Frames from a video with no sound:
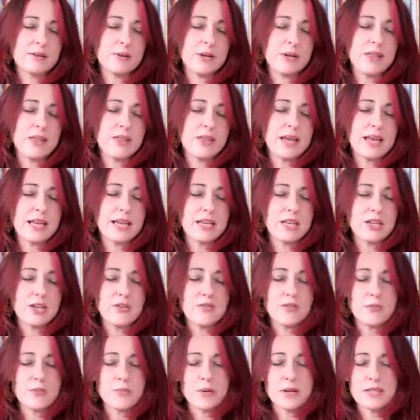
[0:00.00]
We thank
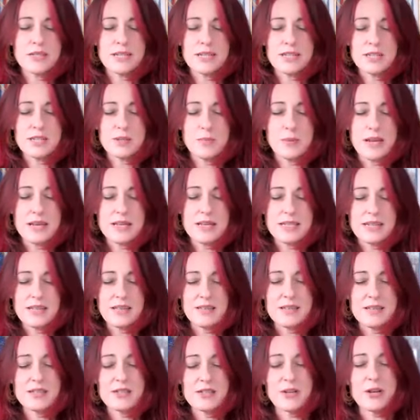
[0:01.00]
you for participating
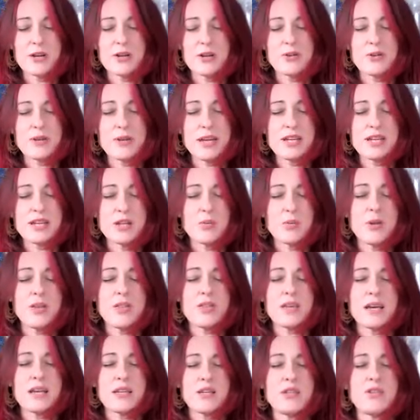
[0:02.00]
in this co creation. We
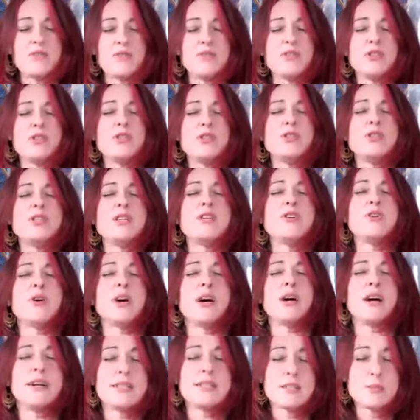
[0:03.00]
thank you for choosing your
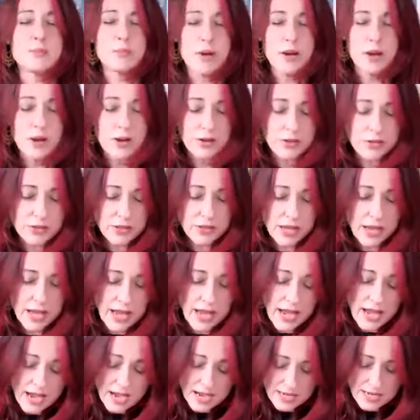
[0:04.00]
highest path.
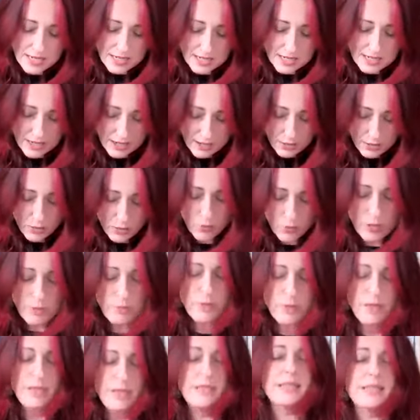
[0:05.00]
Until we
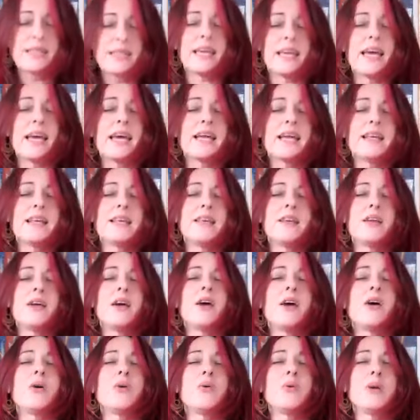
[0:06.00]
meet again,
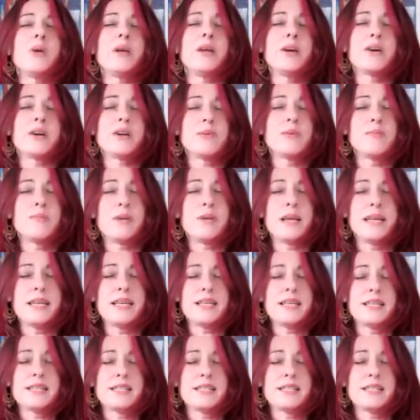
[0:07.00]
we are complete.